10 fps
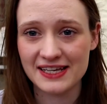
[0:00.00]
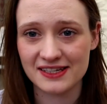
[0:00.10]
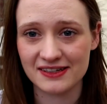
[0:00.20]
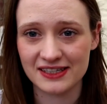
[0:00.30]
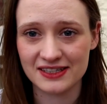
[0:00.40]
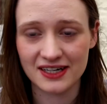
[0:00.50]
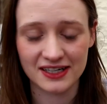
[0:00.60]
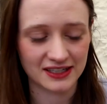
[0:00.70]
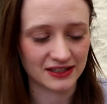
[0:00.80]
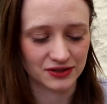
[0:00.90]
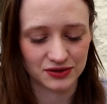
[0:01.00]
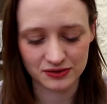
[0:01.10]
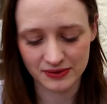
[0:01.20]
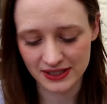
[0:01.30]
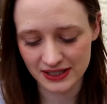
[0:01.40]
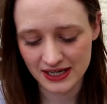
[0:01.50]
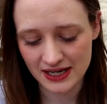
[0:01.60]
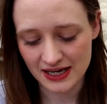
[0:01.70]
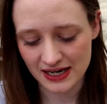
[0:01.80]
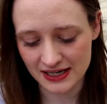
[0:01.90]
It's only a tiny little short one,
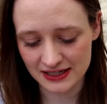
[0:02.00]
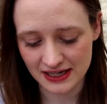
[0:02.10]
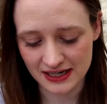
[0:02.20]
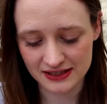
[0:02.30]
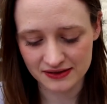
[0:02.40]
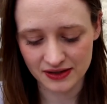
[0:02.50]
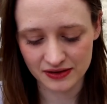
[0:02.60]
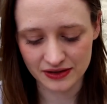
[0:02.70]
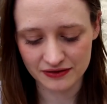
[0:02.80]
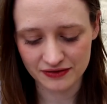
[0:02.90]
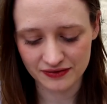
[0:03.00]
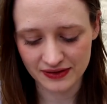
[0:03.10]
and it has quite a lot of